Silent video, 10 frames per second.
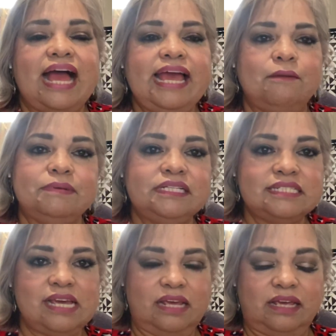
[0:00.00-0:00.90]
happened to
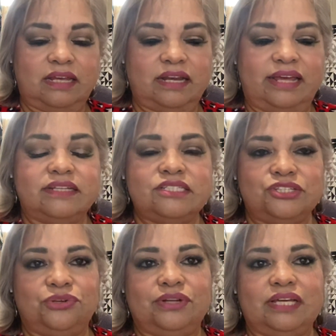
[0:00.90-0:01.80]
take in a
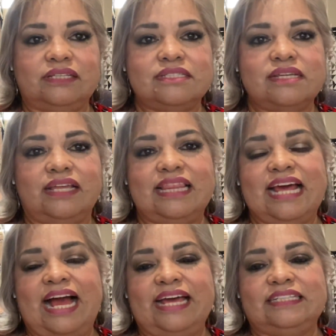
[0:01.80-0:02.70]
student
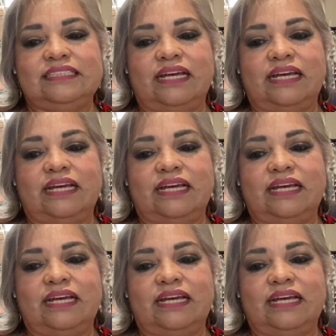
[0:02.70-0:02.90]
that